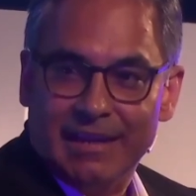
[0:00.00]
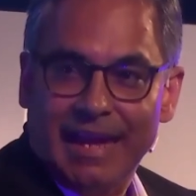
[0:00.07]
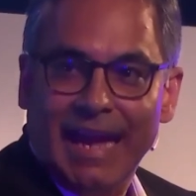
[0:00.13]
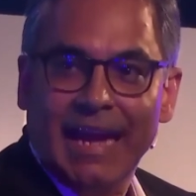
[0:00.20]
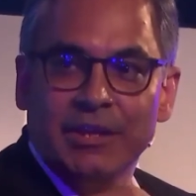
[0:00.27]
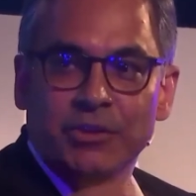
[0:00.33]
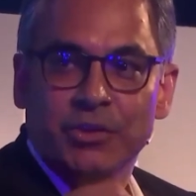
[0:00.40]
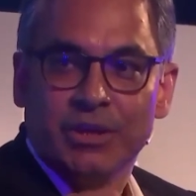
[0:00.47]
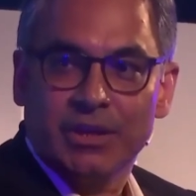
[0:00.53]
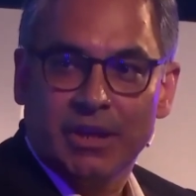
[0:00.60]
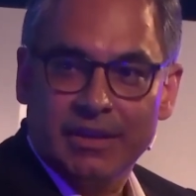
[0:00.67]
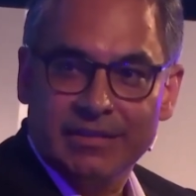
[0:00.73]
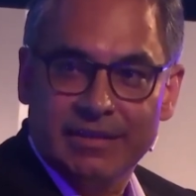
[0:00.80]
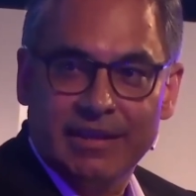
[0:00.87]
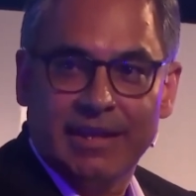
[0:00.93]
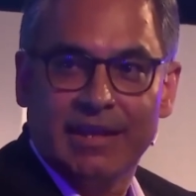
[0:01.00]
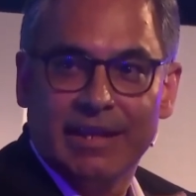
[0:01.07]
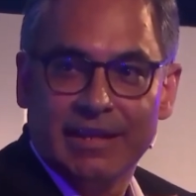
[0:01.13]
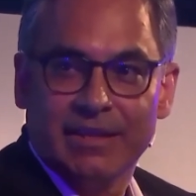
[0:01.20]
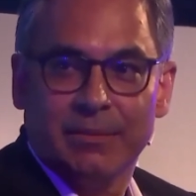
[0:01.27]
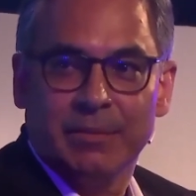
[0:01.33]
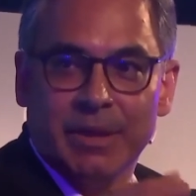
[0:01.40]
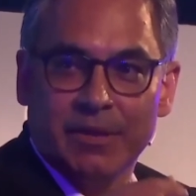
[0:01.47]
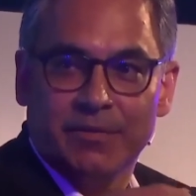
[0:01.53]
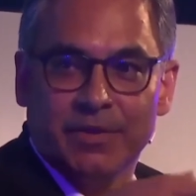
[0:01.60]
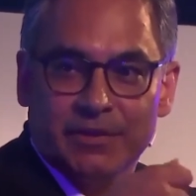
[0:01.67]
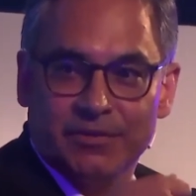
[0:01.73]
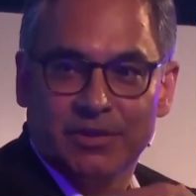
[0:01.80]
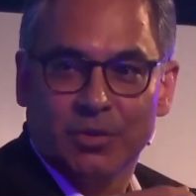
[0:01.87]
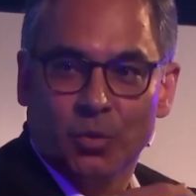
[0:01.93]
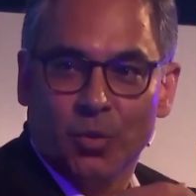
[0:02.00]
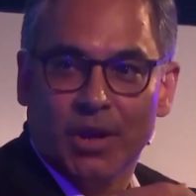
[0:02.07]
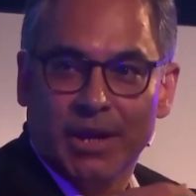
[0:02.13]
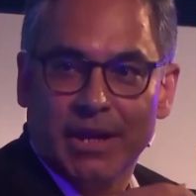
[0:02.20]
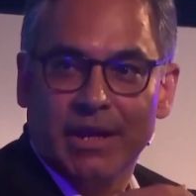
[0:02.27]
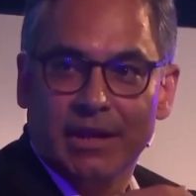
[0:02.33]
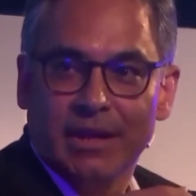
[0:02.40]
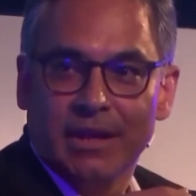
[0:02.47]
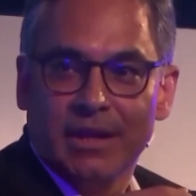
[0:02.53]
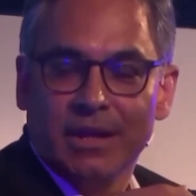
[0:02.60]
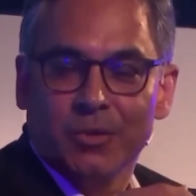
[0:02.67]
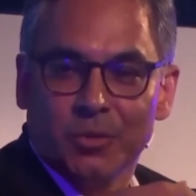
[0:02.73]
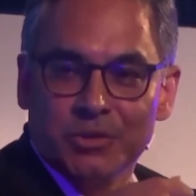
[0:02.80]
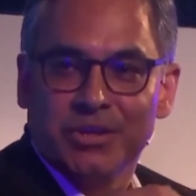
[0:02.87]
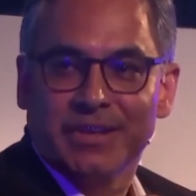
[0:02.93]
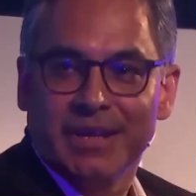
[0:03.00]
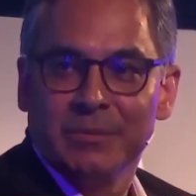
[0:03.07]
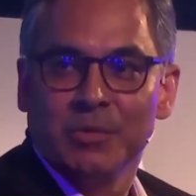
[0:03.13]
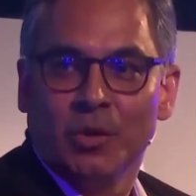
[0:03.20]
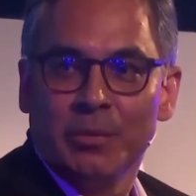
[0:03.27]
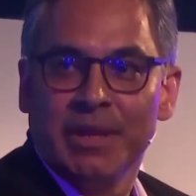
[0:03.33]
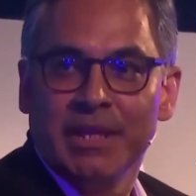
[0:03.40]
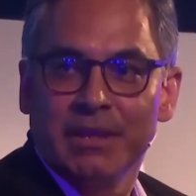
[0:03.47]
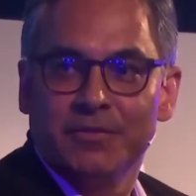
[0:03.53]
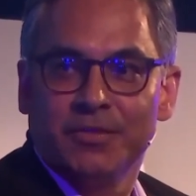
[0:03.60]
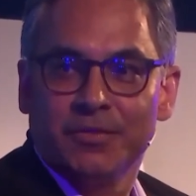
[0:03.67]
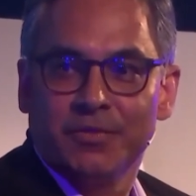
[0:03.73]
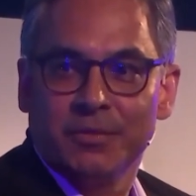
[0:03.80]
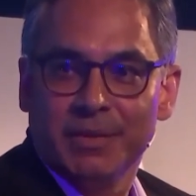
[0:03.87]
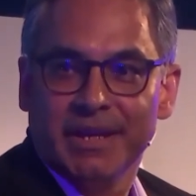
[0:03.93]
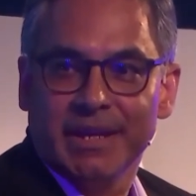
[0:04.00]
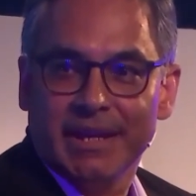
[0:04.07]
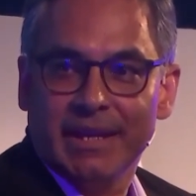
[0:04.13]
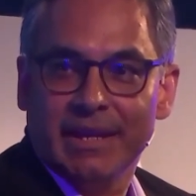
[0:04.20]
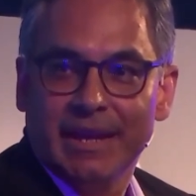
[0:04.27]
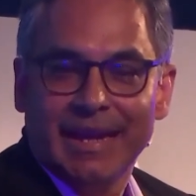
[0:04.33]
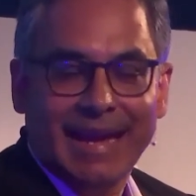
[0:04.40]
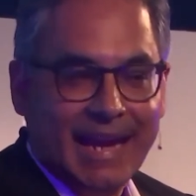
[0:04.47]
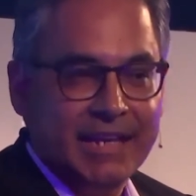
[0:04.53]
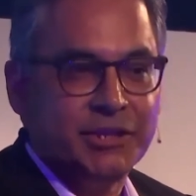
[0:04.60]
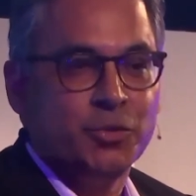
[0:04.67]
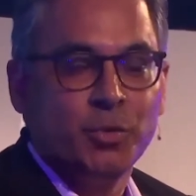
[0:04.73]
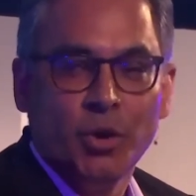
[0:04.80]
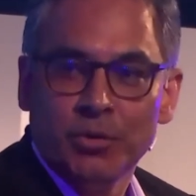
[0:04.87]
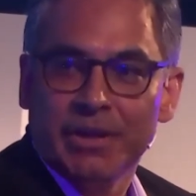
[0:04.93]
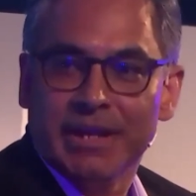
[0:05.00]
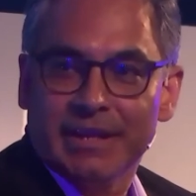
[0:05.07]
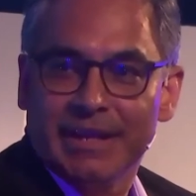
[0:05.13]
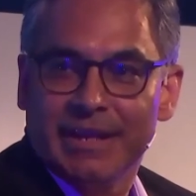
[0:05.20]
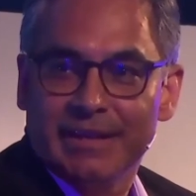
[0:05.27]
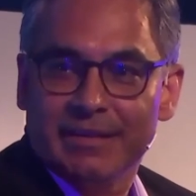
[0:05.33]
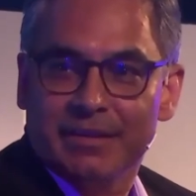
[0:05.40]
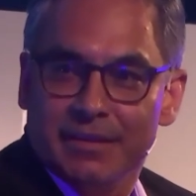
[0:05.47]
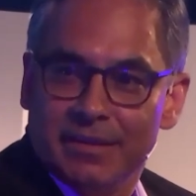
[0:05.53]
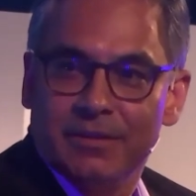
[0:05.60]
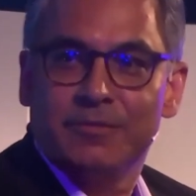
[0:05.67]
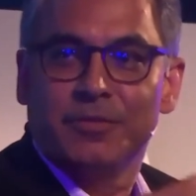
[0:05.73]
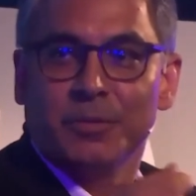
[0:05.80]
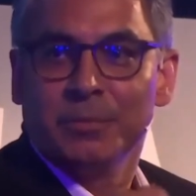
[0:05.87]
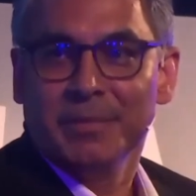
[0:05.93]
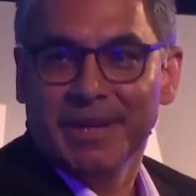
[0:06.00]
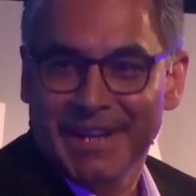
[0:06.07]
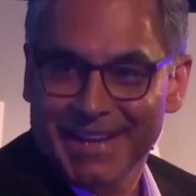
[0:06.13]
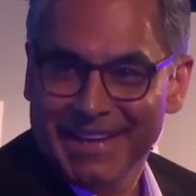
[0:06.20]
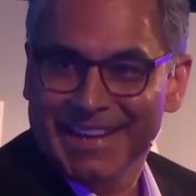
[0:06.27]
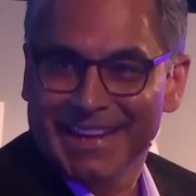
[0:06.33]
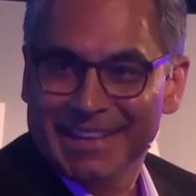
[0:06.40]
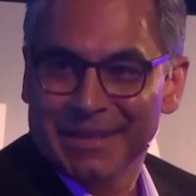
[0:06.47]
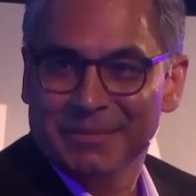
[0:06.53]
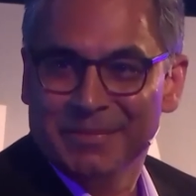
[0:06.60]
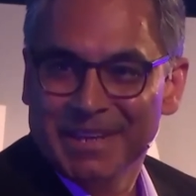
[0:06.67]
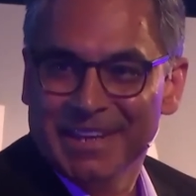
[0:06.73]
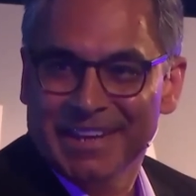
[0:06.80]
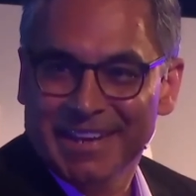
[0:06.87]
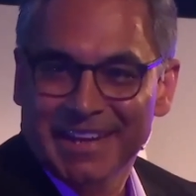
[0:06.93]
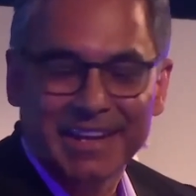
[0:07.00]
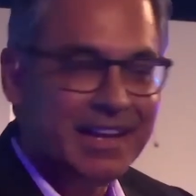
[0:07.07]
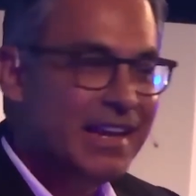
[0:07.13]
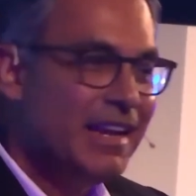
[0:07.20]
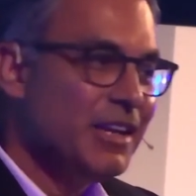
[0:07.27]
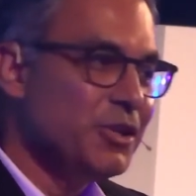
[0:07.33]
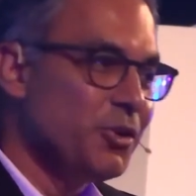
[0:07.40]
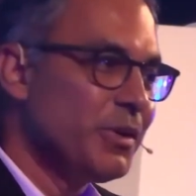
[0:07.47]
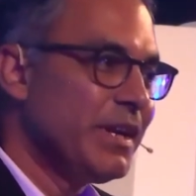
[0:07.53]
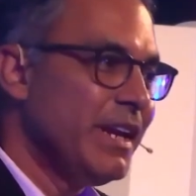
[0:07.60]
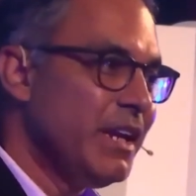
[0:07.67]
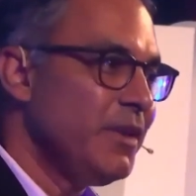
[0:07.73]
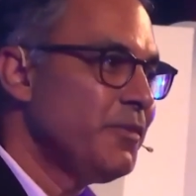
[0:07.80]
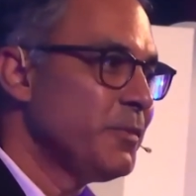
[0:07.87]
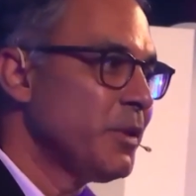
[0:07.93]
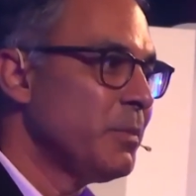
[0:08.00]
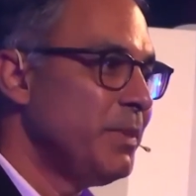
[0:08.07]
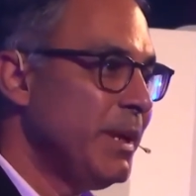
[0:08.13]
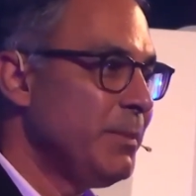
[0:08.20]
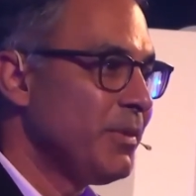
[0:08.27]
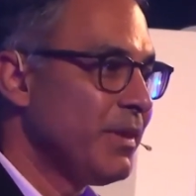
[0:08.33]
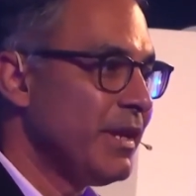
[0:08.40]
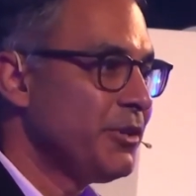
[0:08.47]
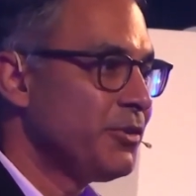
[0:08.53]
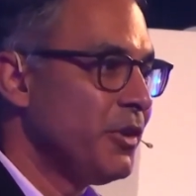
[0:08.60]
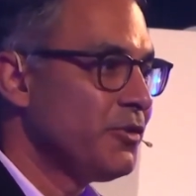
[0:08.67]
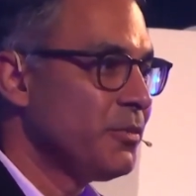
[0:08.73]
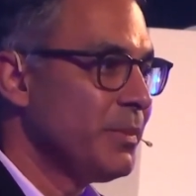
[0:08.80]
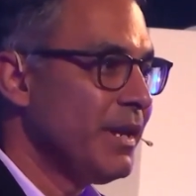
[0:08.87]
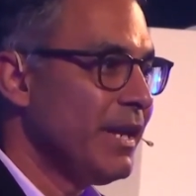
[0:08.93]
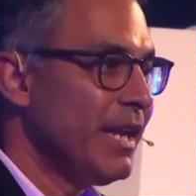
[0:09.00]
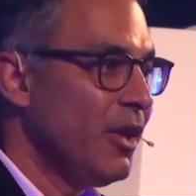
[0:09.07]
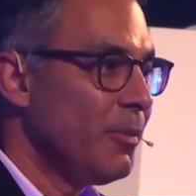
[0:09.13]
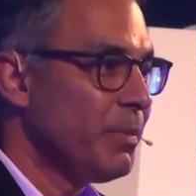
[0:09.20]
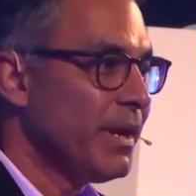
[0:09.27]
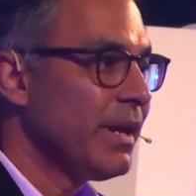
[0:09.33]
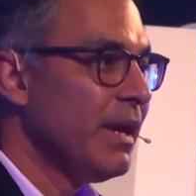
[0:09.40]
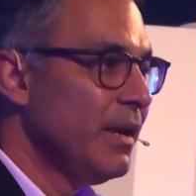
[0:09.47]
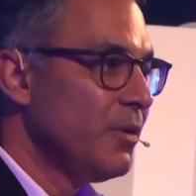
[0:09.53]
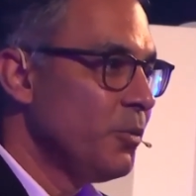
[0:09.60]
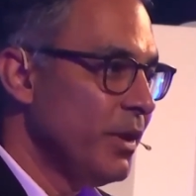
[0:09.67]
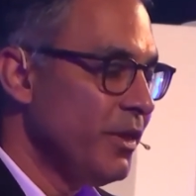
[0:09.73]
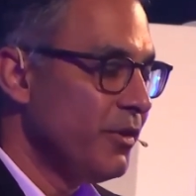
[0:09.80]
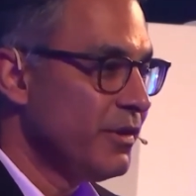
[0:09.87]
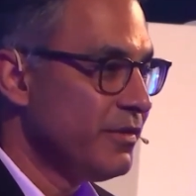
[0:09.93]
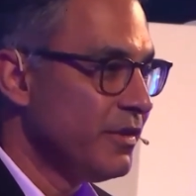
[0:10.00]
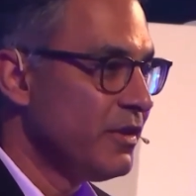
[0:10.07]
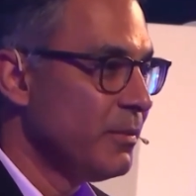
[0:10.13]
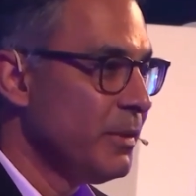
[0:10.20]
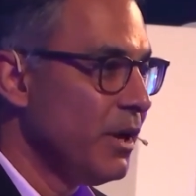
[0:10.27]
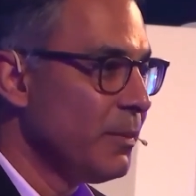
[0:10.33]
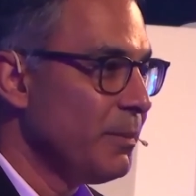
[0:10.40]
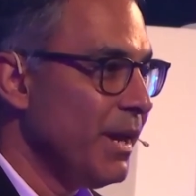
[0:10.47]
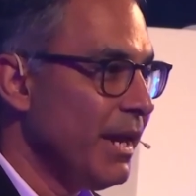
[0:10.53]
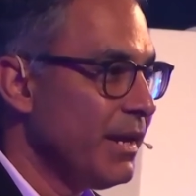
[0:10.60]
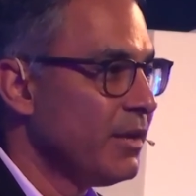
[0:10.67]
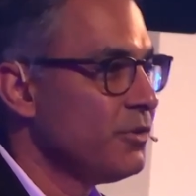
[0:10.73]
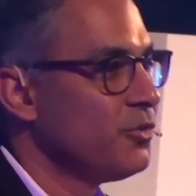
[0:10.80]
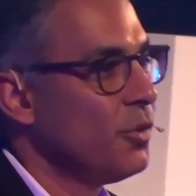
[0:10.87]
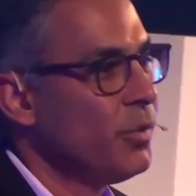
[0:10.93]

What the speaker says: and you can articulate the benefits in a way which are then more meaningful for me. And you won't get that from me at the beginning. You'll get it from the people that you're ultimately helping. Whether it's the demand planners or when